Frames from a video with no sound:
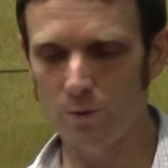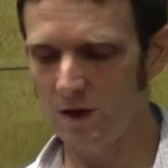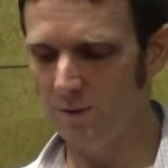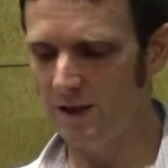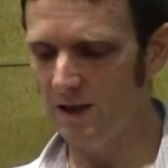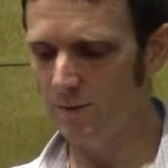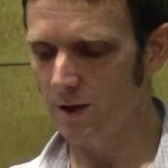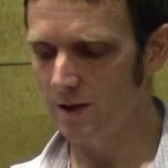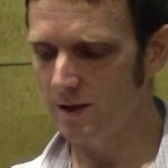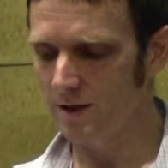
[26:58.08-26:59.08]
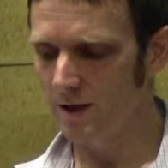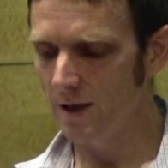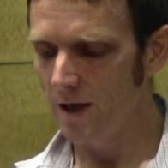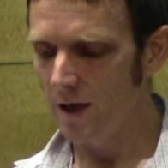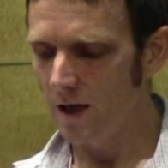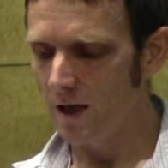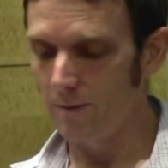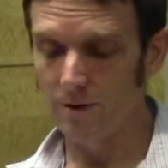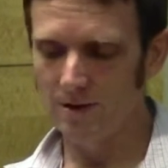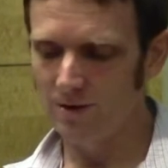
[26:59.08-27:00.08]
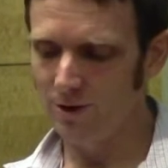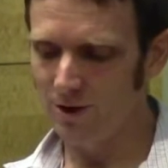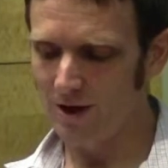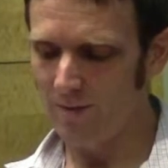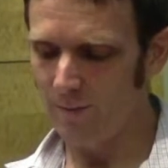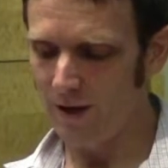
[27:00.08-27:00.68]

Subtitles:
the Wikipedia project. Marcel Duchamp,